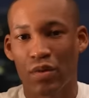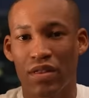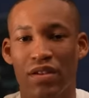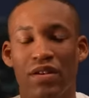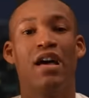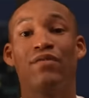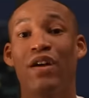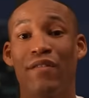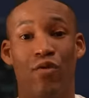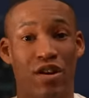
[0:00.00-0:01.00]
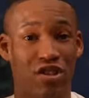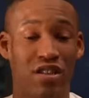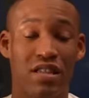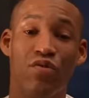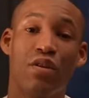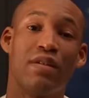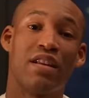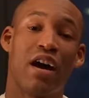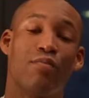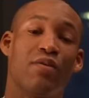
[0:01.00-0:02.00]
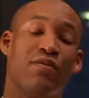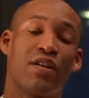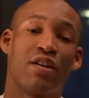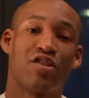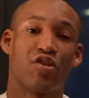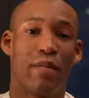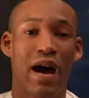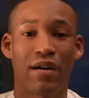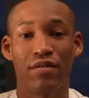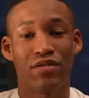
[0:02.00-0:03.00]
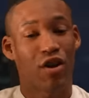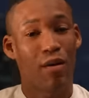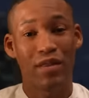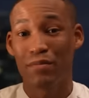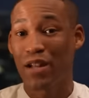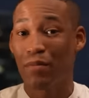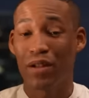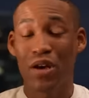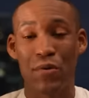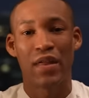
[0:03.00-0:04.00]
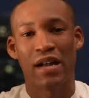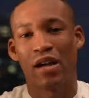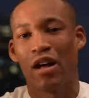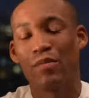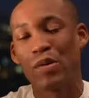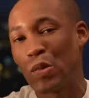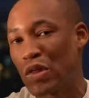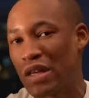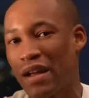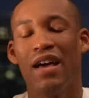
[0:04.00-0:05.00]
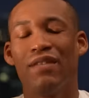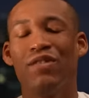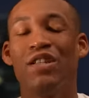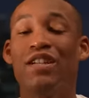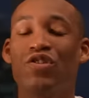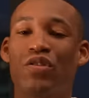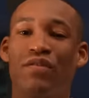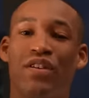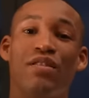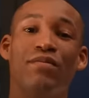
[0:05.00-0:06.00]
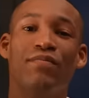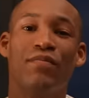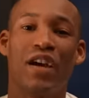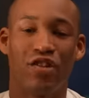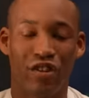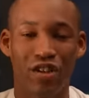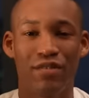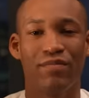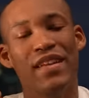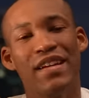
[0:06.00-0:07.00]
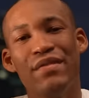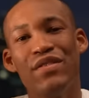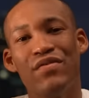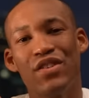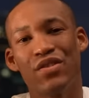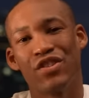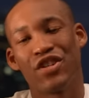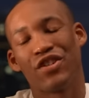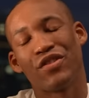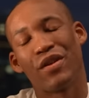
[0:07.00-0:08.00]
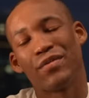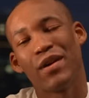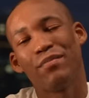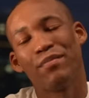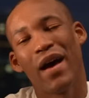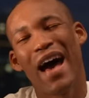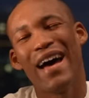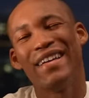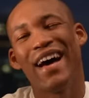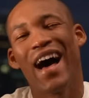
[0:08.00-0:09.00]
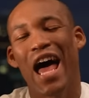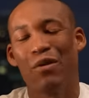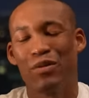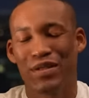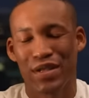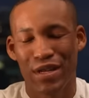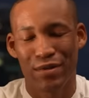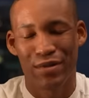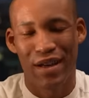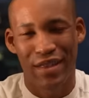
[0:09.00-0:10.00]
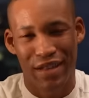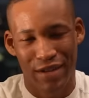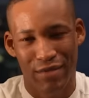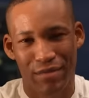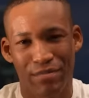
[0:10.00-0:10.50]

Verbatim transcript: with you. If you have questions, if you want me to help you figure out your macros, comment them down below and I'll help you with that. If you did enjoy the video and you're here, leave the video the gentle thumbs up and I will see you in the next one.